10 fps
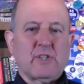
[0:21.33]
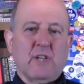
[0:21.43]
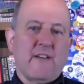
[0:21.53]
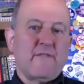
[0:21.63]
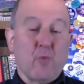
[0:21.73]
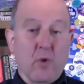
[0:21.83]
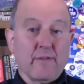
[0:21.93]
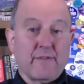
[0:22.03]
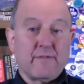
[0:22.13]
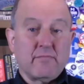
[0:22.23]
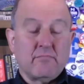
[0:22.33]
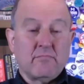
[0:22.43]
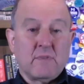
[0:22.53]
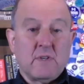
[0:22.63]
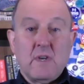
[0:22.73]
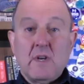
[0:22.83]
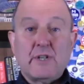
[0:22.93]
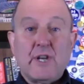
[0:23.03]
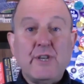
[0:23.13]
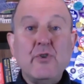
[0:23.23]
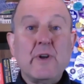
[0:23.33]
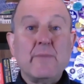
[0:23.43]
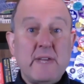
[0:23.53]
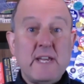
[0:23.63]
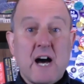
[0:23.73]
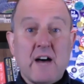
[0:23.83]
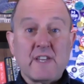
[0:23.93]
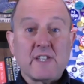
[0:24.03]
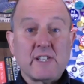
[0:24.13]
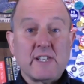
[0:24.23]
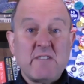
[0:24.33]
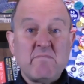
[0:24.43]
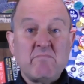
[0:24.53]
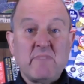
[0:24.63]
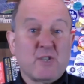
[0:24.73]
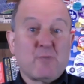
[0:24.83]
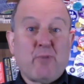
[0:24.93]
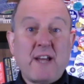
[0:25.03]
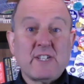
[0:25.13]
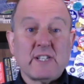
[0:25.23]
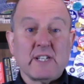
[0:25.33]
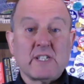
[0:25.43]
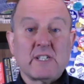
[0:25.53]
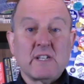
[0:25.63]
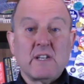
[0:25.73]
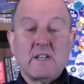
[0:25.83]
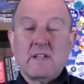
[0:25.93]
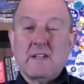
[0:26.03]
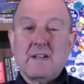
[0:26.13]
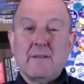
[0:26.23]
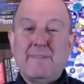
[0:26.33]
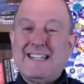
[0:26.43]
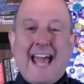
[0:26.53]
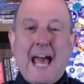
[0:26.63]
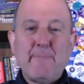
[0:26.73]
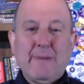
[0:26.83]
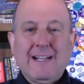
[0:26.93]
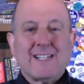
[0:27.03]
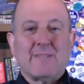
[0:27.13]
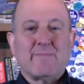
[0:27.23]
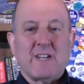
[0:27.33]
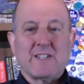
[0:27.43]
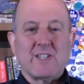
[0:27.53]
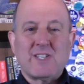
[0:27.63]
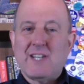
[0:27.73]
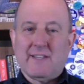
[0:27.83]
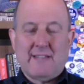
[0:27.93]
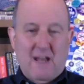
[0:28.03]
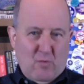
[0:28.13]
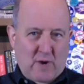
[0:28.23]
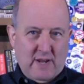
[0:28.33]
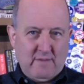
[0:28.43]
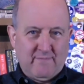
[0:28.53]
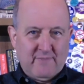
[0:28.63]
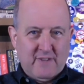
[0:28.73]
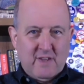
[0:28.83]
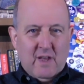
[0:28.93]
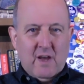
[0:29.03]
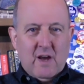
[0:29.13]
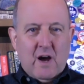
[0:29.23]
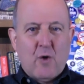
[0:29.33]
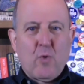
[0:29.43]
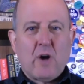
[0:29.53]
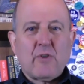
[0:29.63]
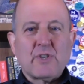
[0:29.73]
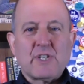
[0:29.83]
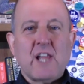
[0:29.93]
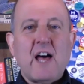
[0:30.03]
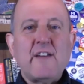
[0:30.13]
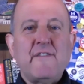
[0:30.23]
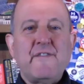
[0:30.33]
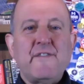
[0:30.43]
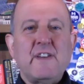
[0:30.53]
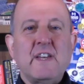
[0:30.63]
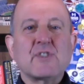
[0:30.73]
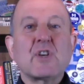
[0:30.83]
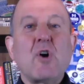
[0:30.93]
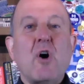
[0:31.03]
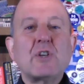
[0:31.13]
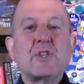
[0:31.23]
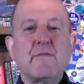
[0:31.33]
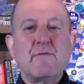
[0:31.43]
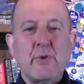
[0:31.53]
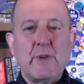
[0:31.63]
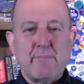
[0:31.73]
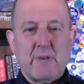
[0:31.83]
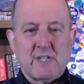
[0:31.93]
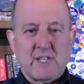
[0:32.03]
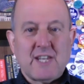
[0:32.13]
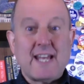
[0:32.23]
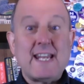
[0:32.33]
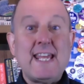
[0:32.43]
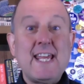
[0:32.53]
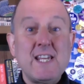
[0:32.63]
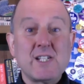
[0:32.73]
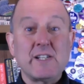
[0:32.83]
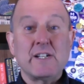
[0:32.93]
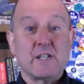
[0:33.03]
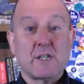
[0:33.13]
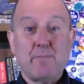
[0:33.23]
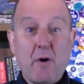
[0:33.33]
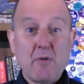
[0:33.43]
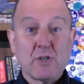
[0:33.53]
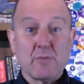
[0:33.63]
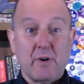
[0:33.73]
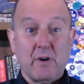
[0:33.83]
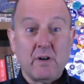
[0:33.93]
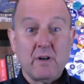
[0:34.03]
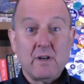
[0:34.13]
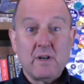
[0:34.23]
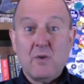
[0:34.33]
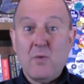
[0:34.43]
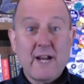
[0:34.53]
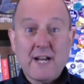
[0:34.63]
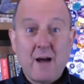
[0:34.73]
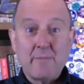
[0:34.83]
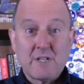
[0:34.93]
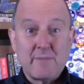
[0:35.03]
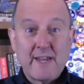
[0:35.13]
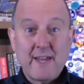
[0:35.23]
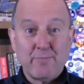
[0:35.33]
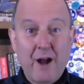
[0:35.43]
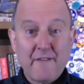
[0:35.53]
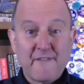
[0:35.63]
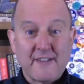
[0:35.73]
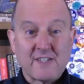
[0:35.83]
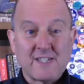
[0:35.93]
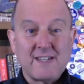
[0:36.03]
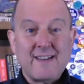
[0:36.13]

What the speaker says: life worth? To you and me, obviously, it's priceless. But capitalism doesn't see it that way. A worker's life is the cost of doing business and easily disposable when it comes to making profits.